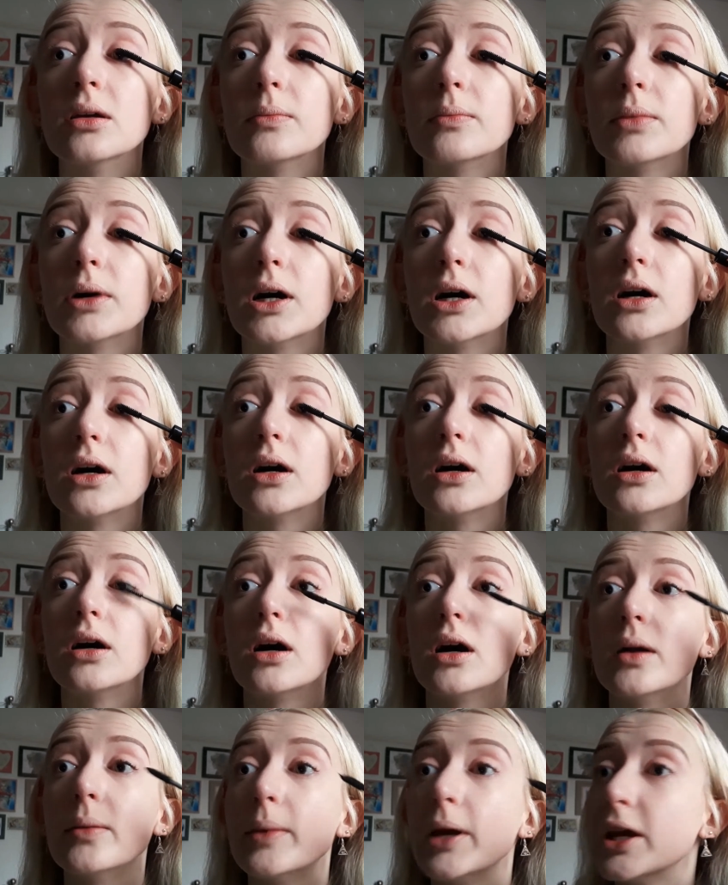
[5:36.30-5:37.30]
but
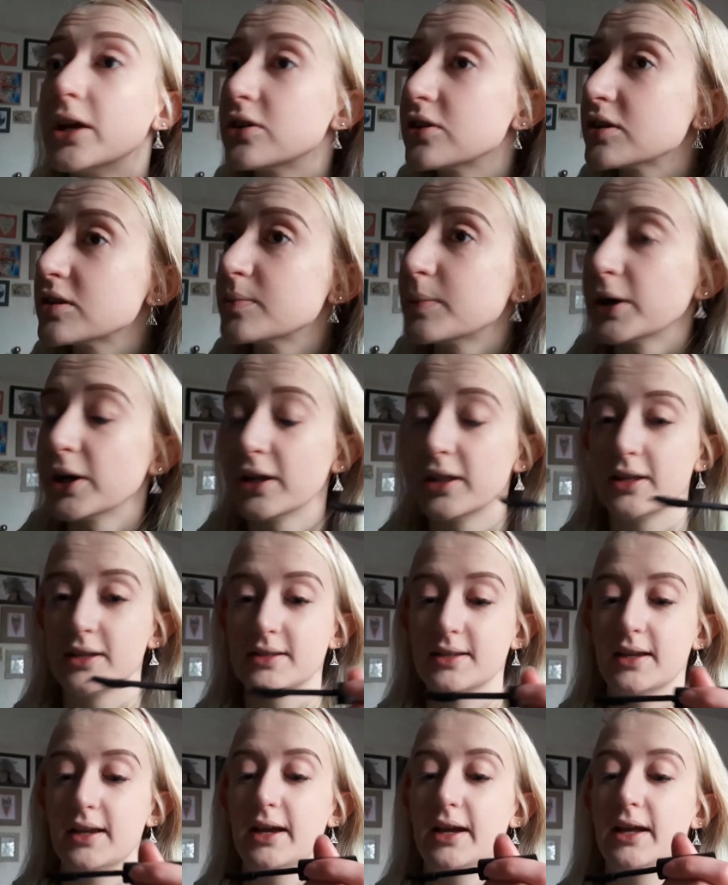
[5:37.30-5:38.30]
I may just buy
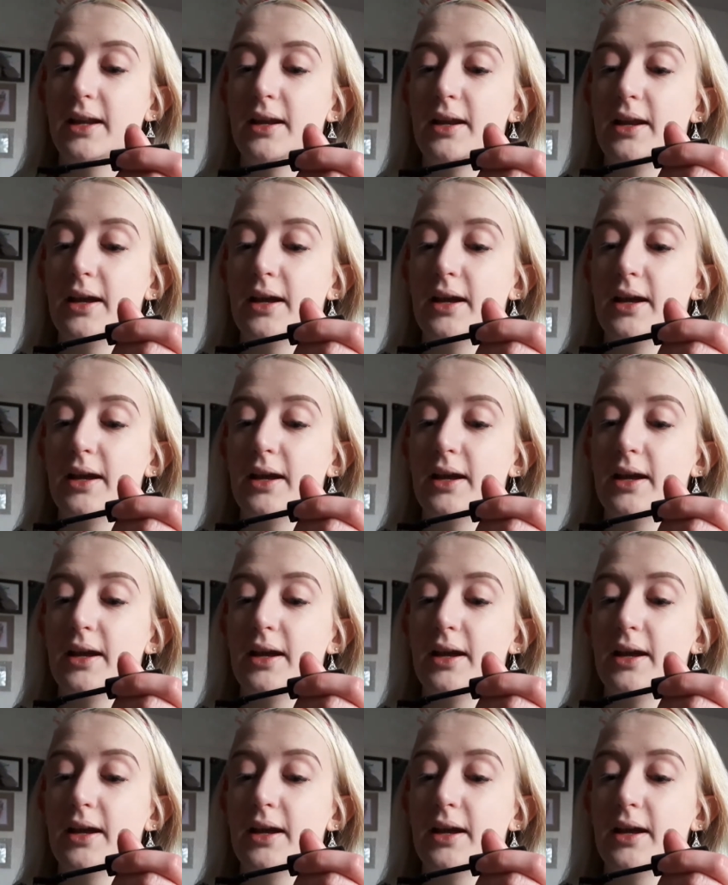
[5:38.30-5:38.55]
this again